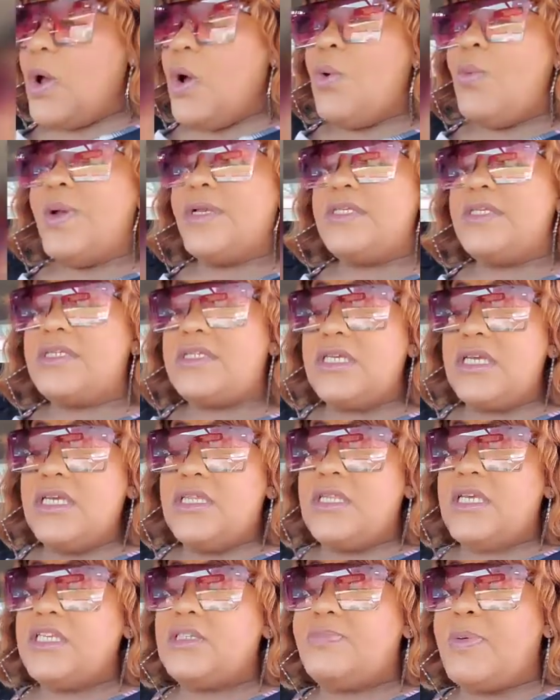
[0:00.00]
always see
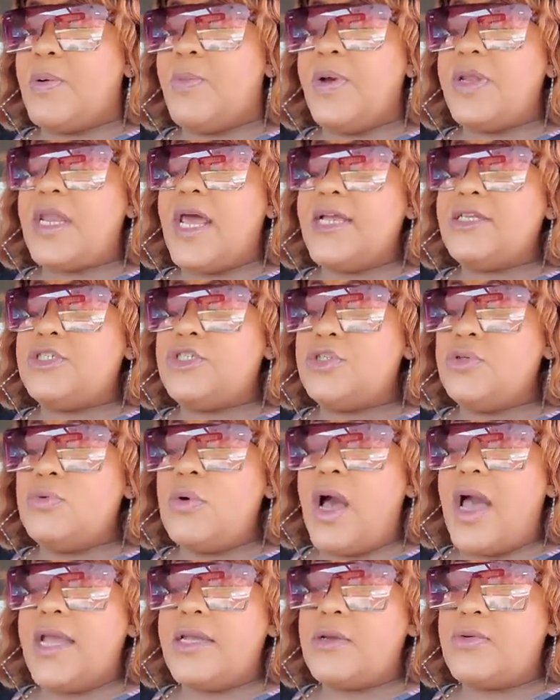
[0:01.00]
these, but when I do,
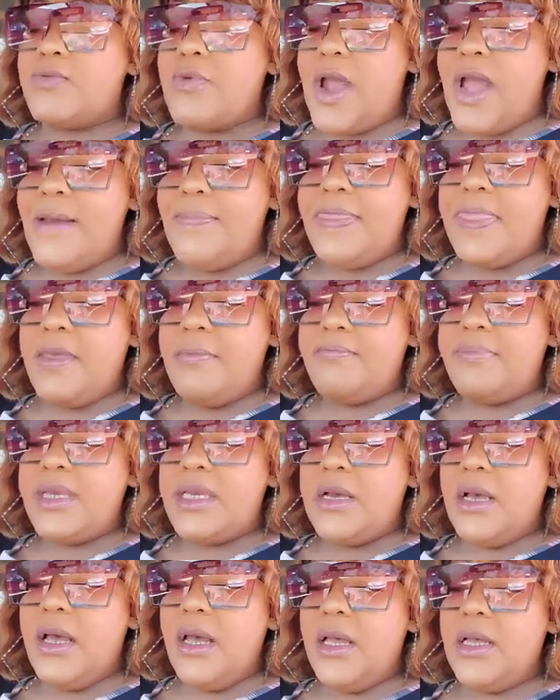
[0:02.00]
I grab them
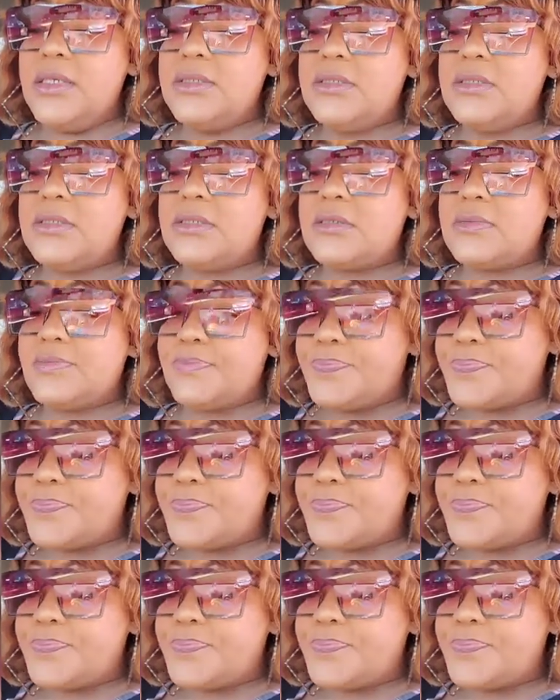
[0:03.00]
because